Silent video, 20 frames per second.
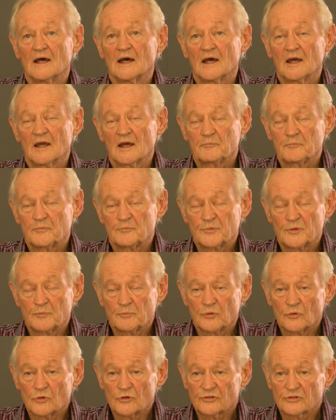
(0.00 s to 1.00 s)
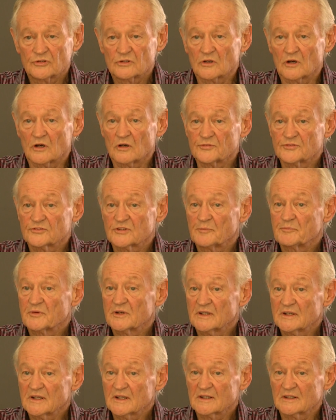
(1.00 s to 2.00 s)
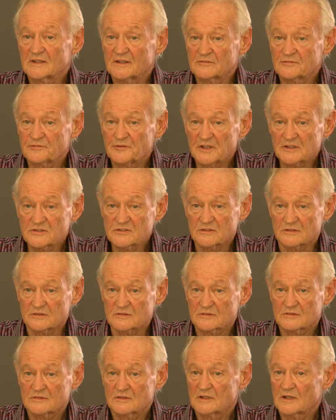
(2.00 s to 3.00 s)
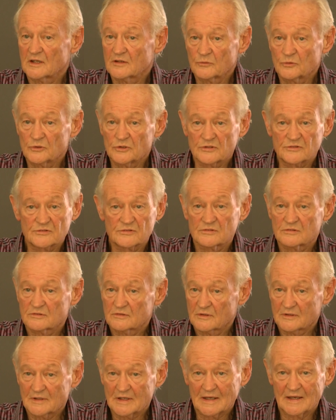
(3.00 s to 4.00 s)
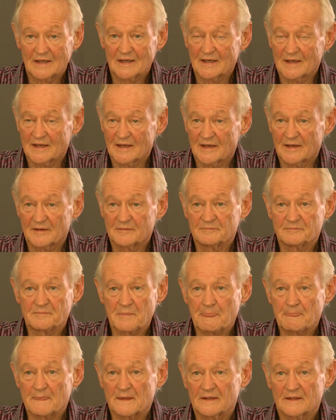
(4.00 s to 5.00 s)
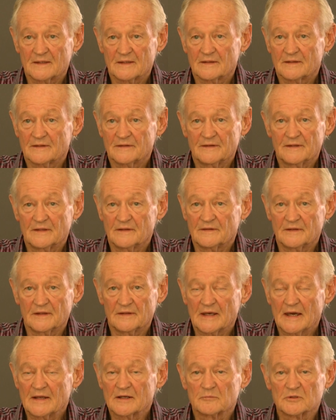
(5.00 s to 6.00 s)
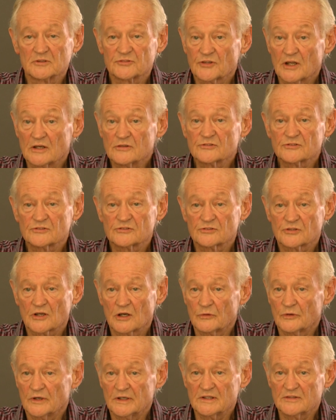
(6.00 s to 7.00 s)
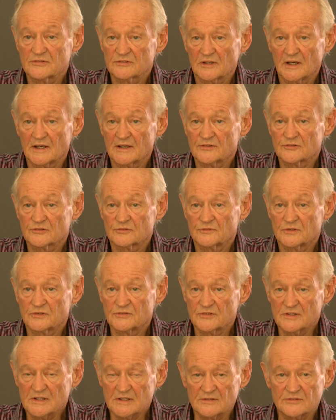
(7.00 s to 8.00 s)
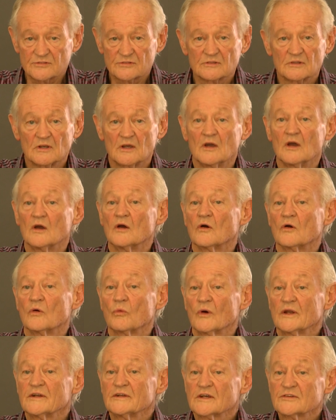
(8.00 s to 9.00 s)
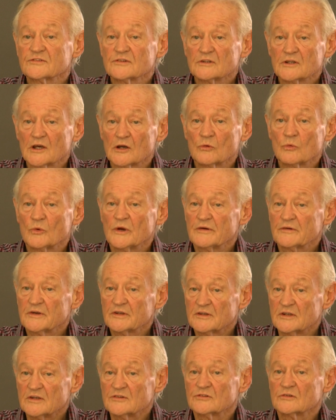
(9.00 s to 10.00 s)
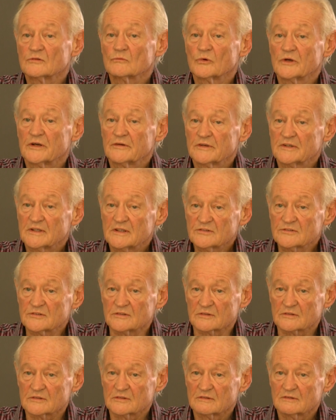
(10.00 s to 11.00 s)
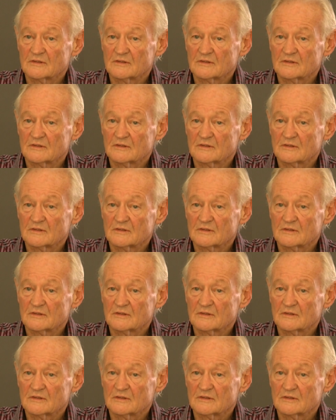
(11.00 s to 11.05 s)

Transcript: a proportion of subclinical infections, in other words, animals don't show any signs of disease, one doesn't know where it is and where it isn't.